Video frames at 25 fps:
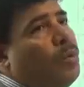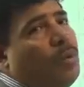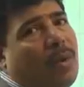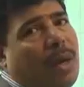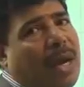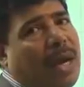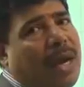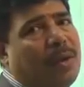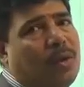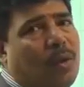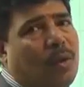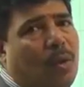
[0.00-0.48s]
to
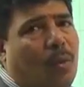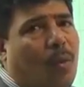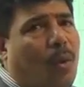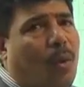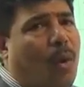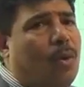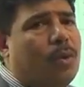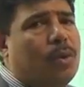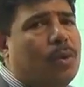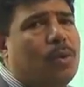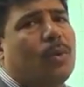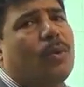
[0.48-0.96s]
do. I
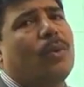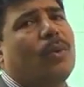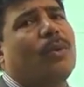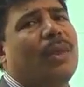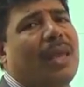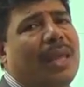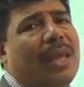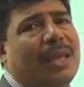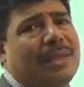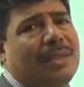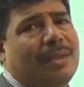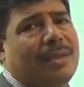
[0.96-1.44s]
don't want to
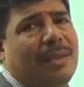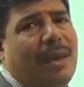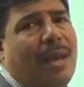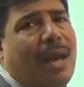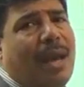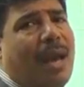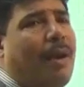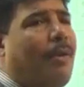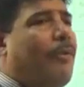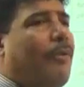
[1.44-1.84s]
do this.